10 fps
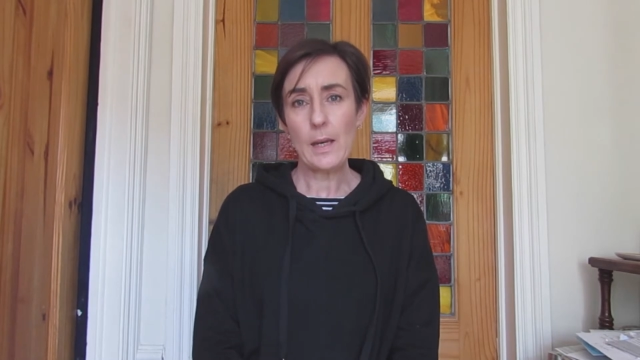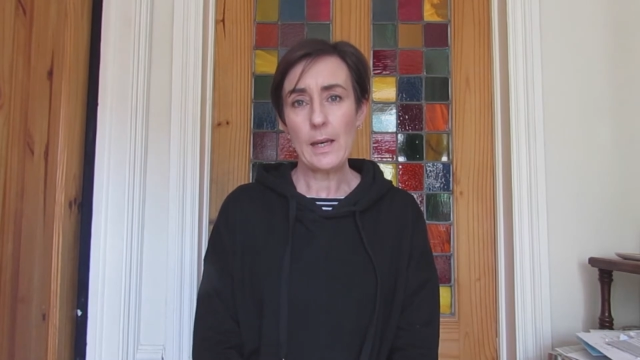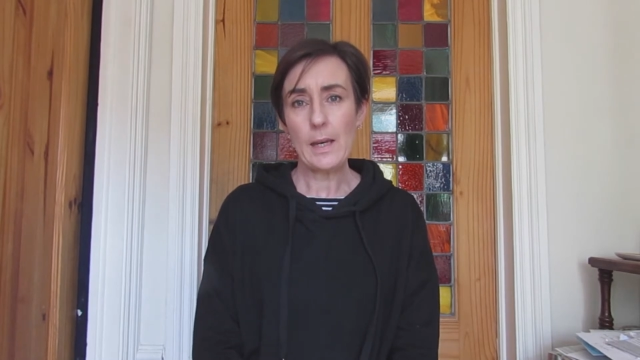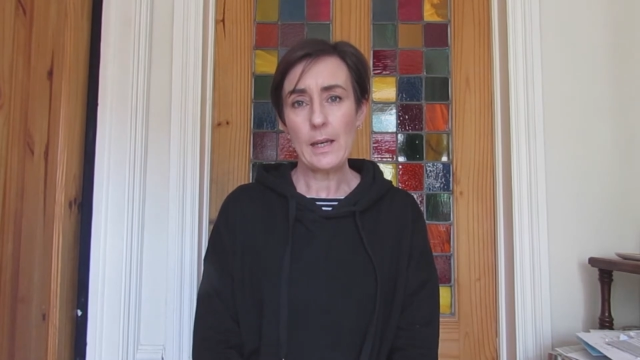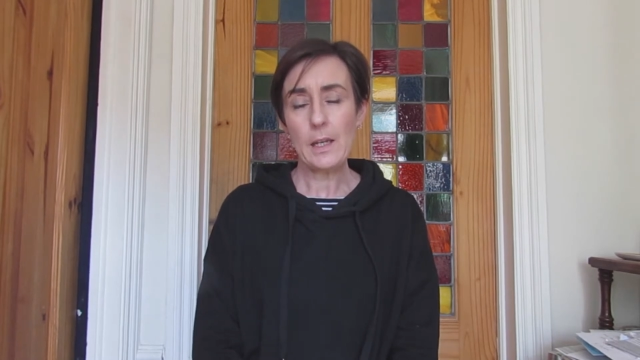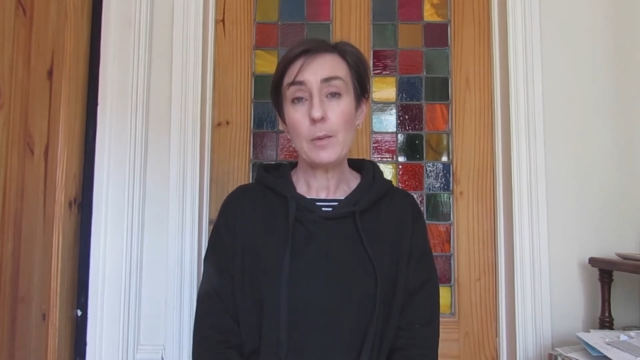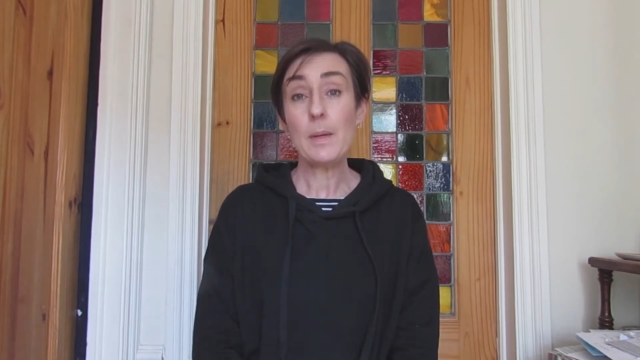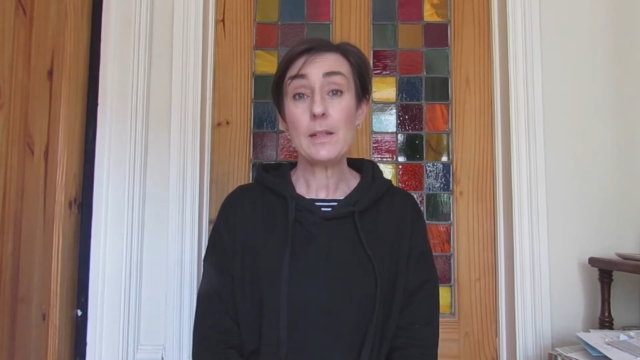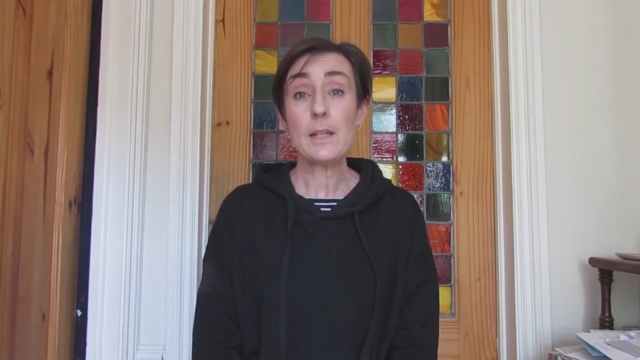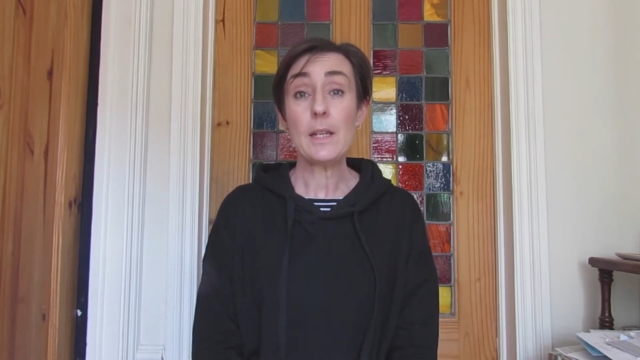a
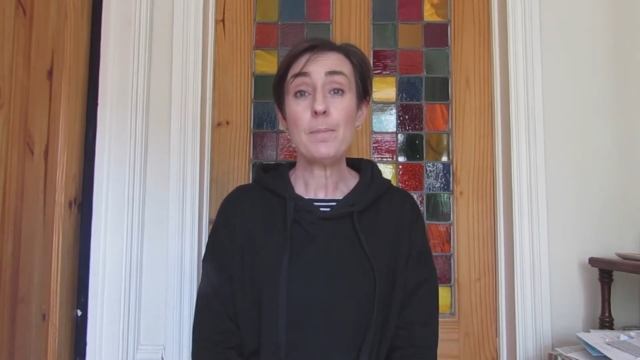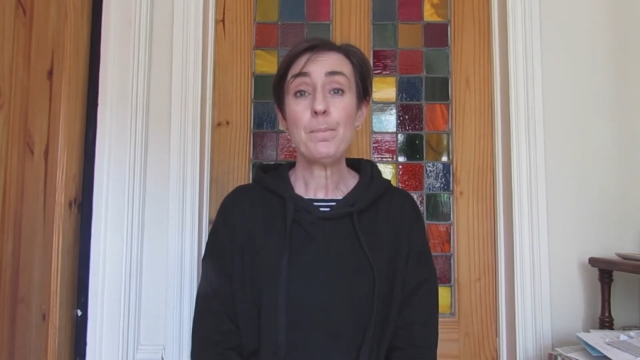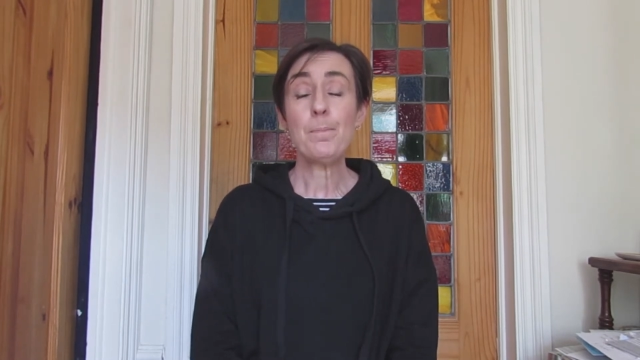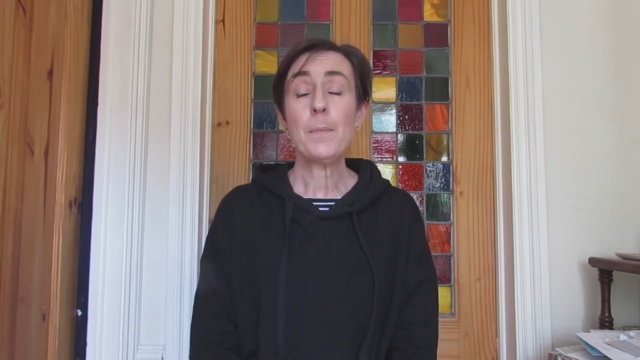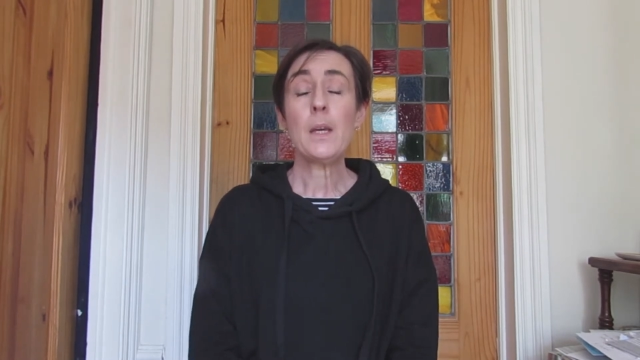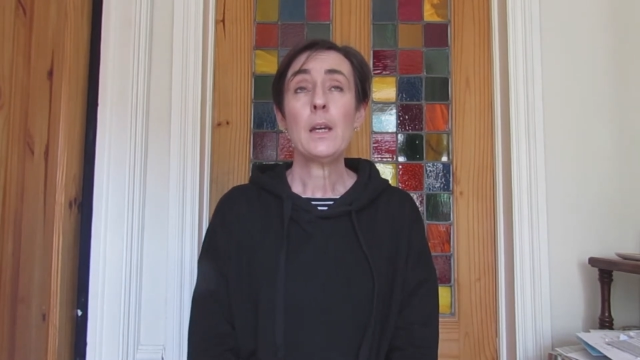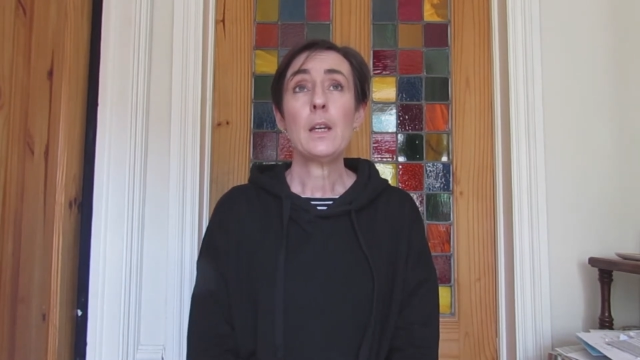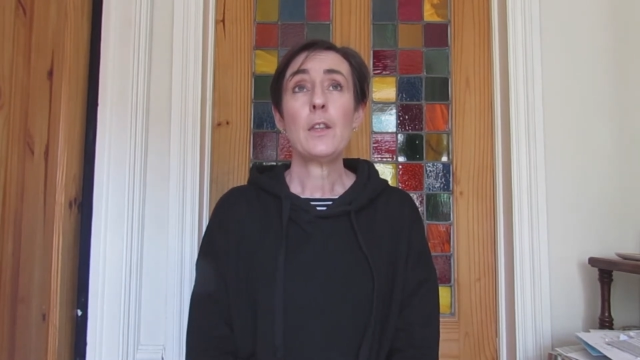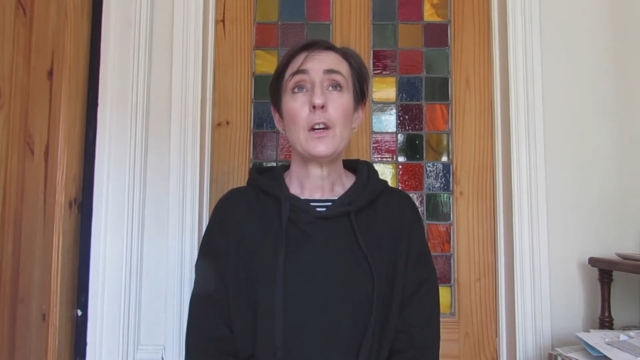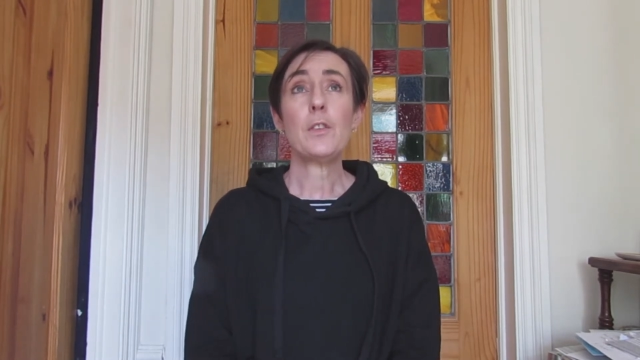committee,
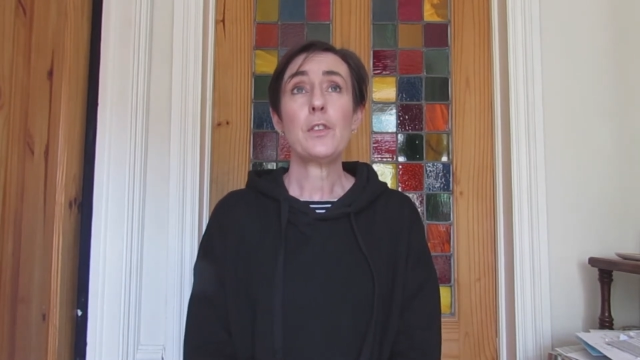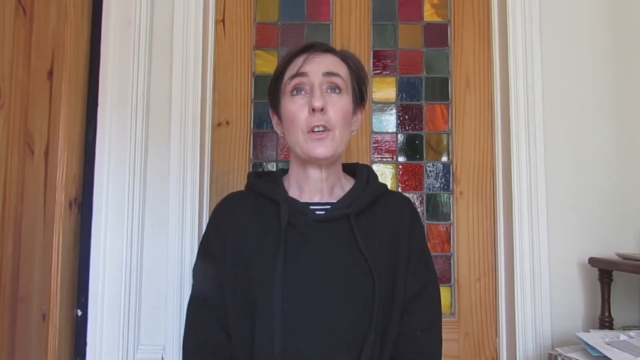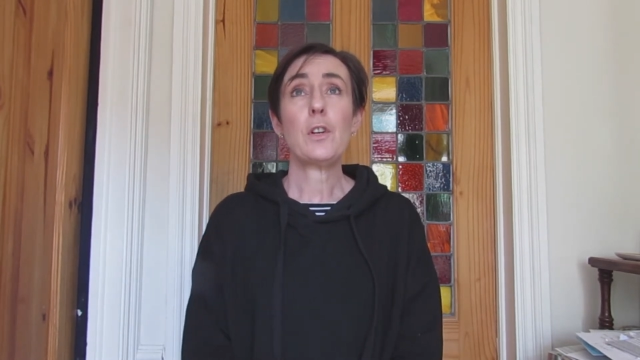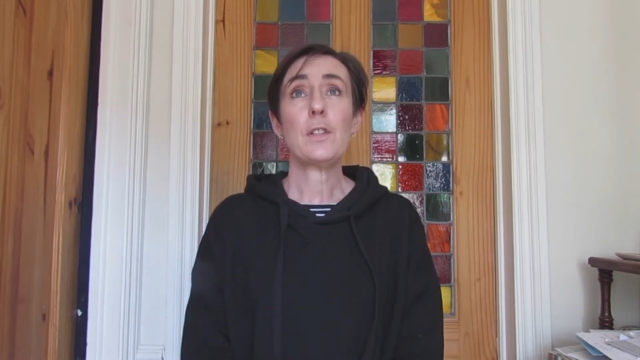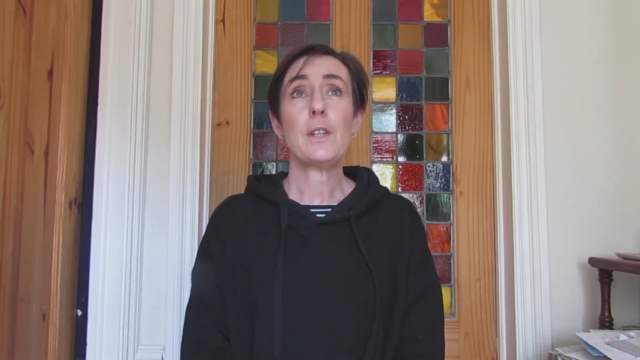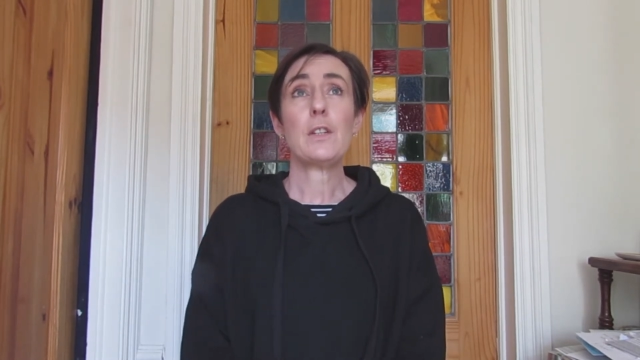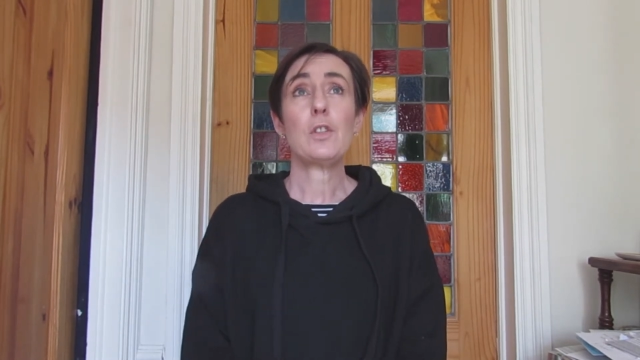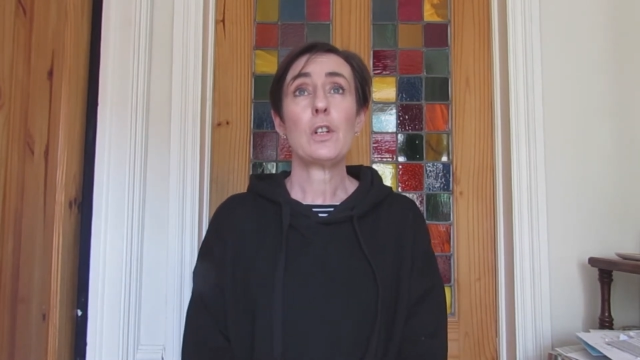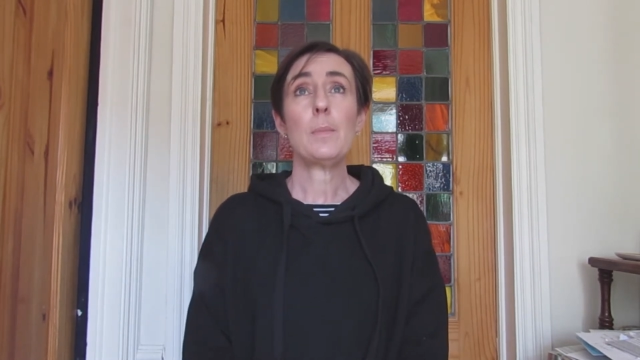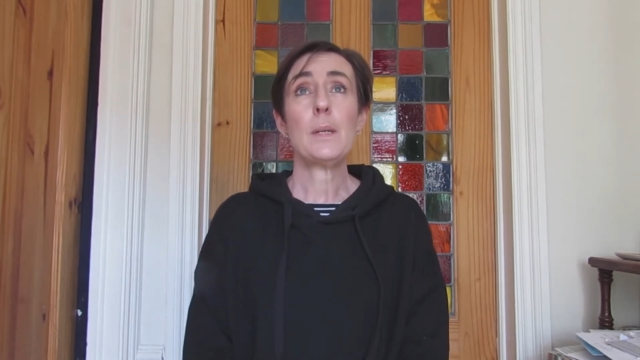the Arts and
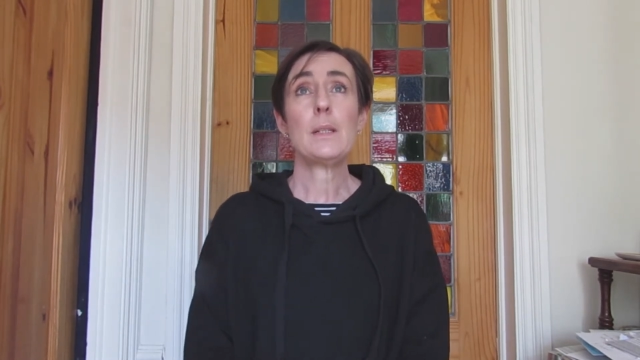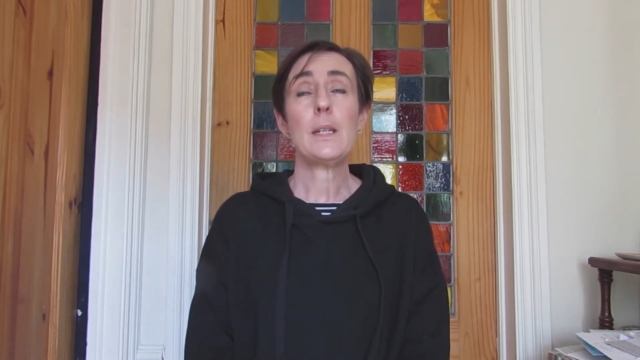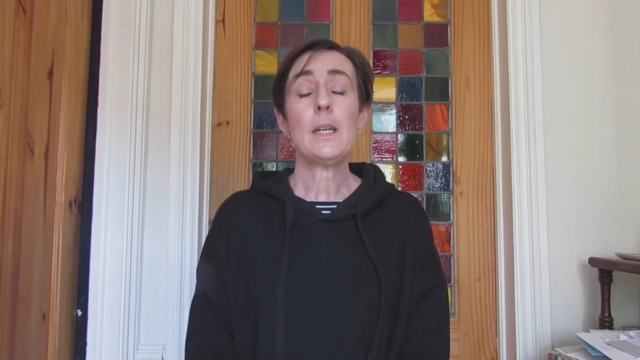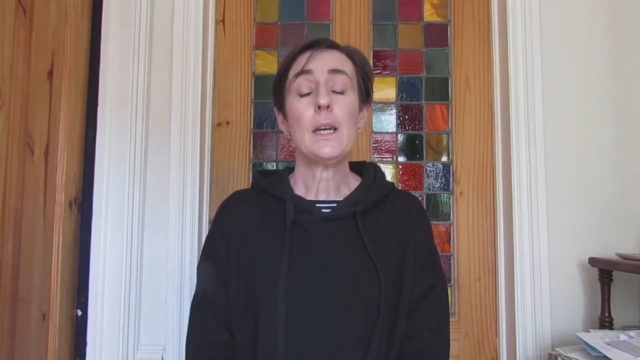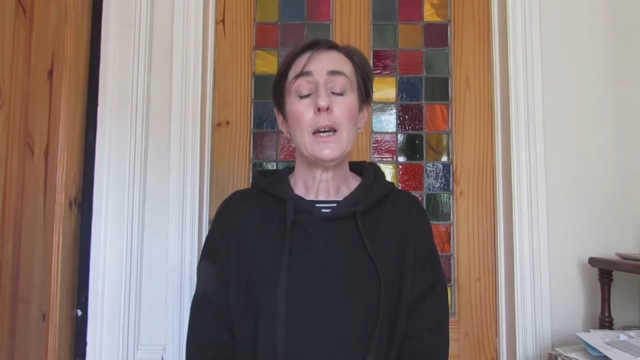Architecture Committee,